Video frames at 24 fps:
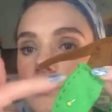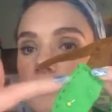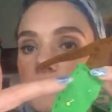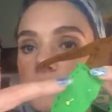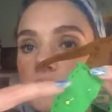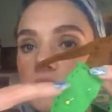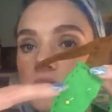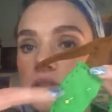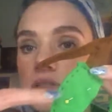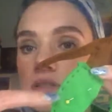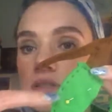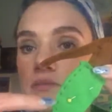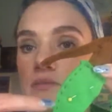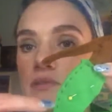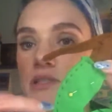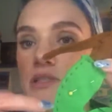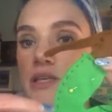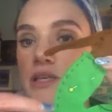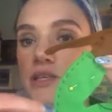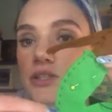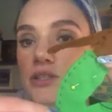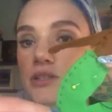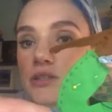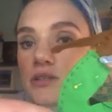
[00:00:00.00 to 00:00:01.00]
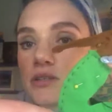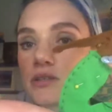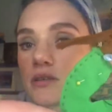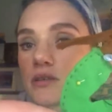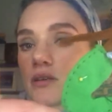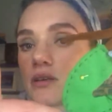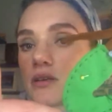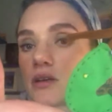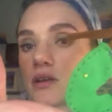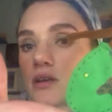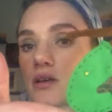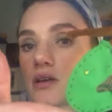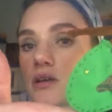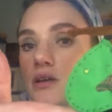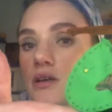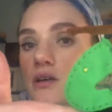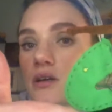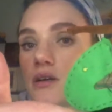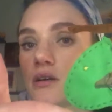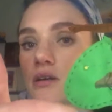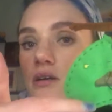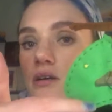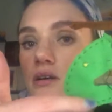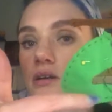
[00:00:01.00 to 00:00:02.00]
doing some stitches
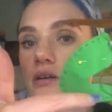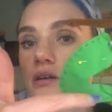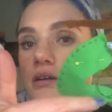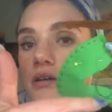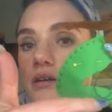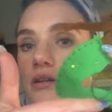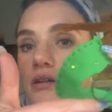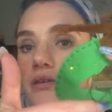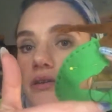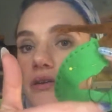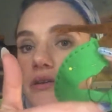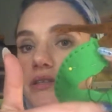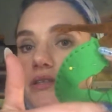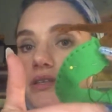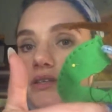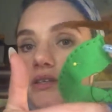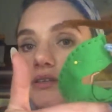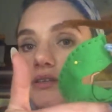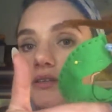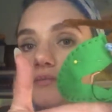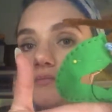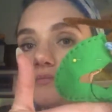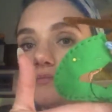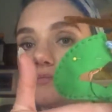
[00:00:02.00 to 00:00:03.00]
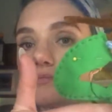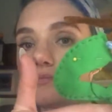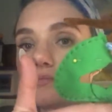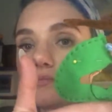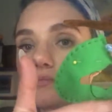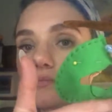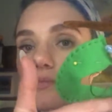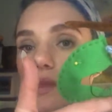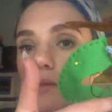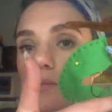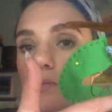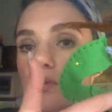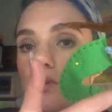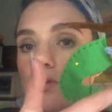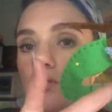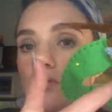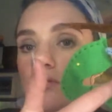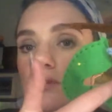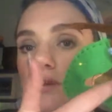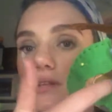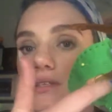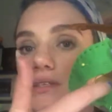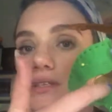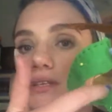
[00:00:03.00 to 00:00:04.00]
all around here. I'm going to go
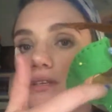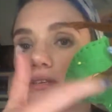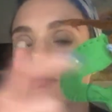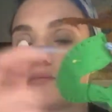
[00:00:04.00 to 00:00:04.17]
around here